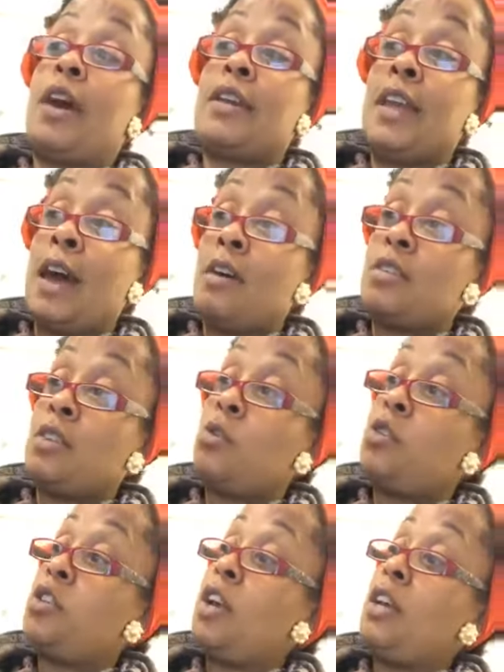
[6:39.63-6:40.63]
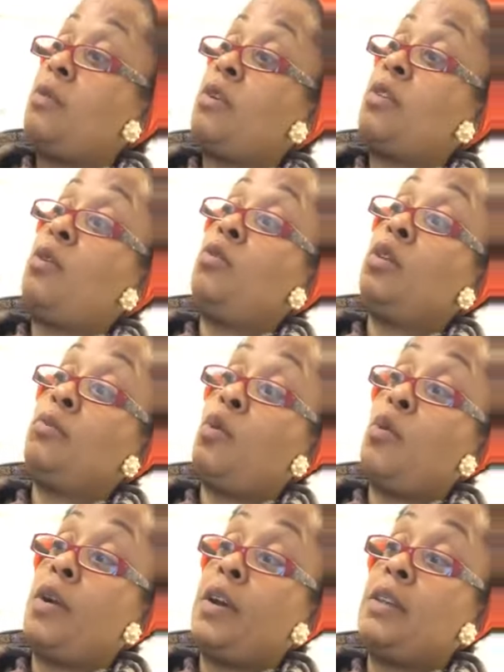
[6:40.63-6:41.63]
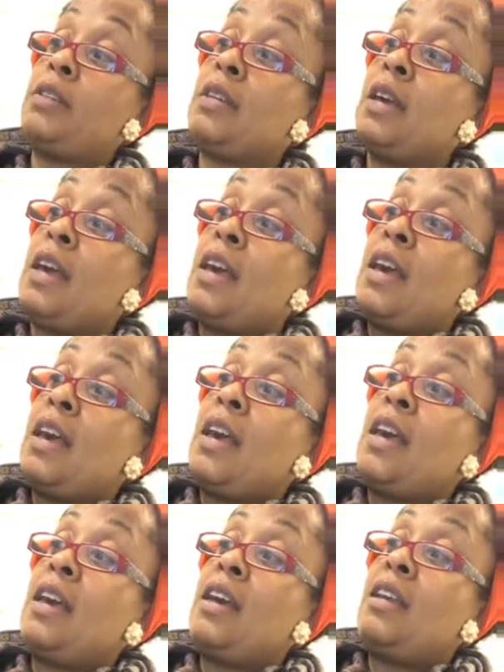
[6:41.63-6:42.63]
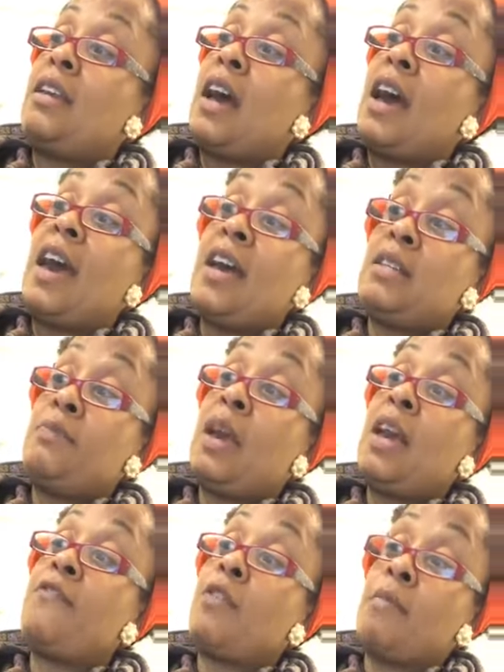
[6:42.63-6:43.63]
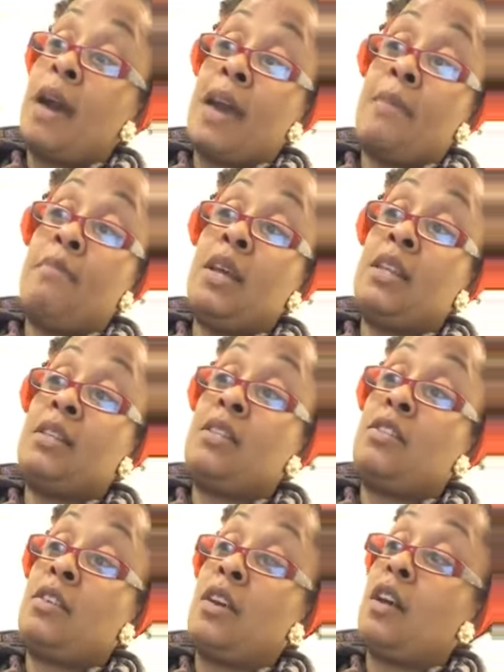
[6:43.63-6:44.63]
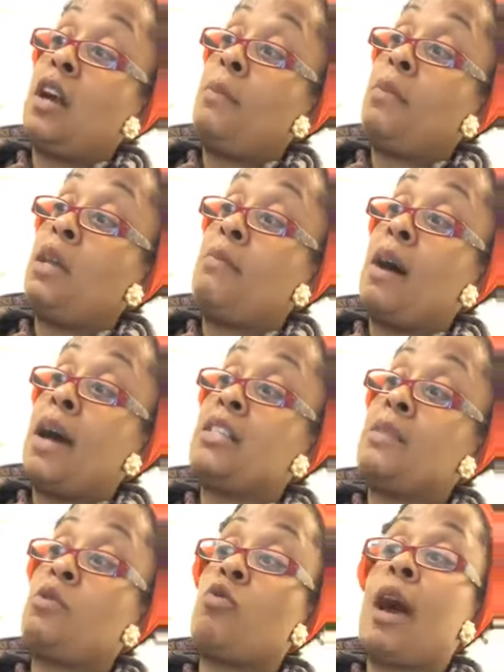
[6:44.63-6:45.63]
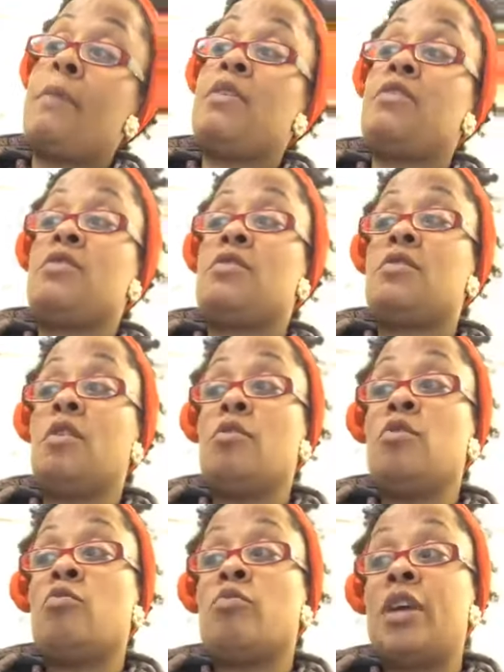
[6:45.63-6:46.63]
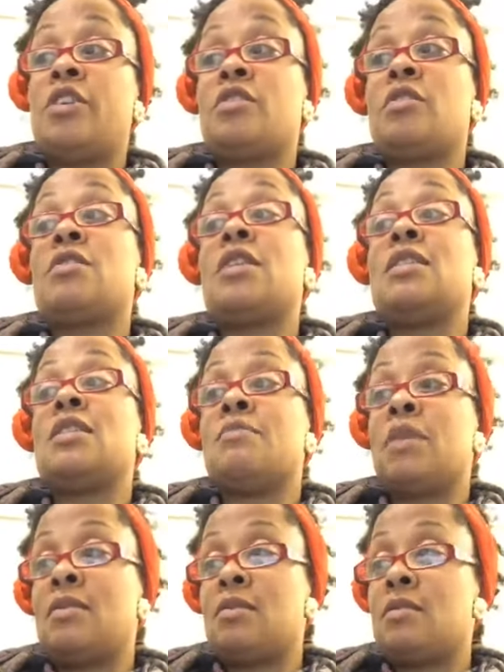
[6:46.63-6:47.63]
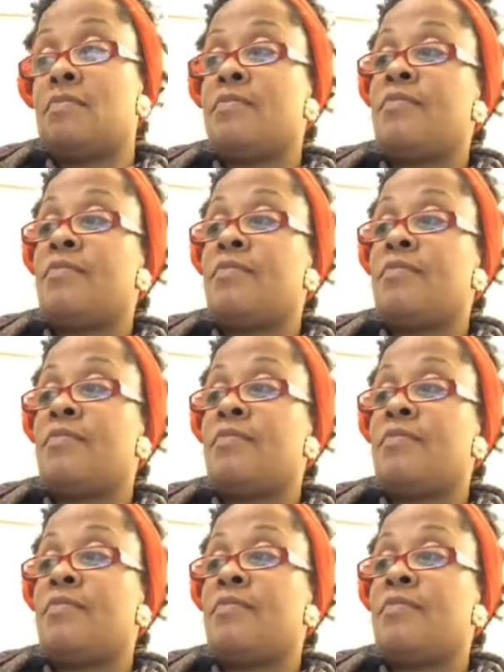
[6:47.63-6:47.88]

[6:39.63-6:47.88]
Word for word: I now associated with older boys, and I had to pay for my admittance to their company by subscribing to certain racial sentiments.